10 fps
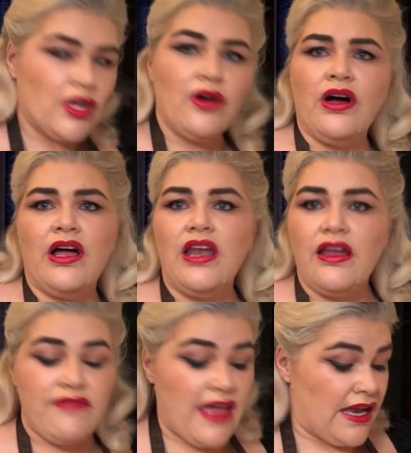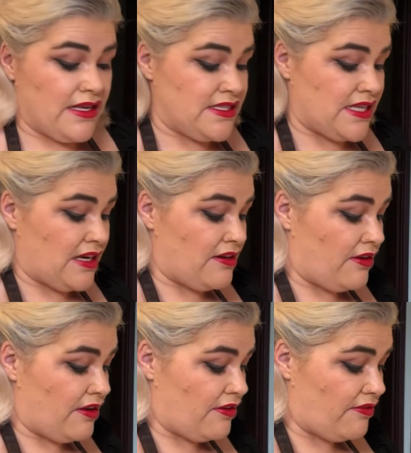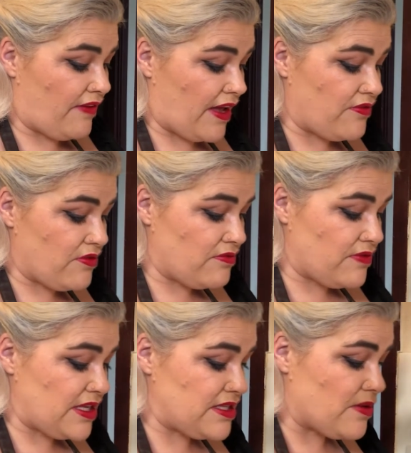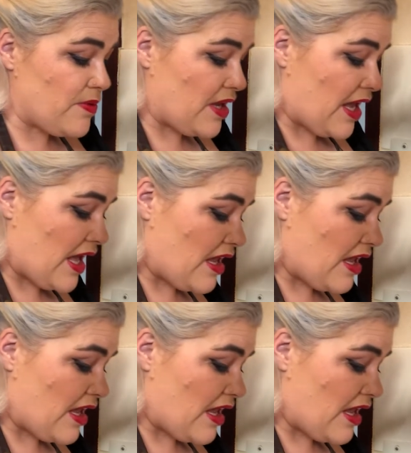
Oh, I love the aniseed flavour of this, so we're going to add